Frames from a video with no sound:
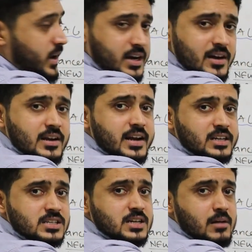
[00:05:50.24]
when it
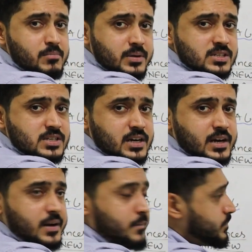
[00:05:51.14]
gets
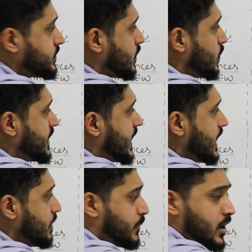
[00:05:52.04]
combusted with the
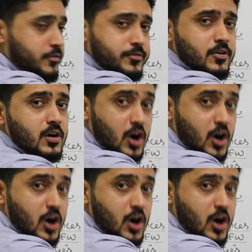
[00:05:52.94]
help of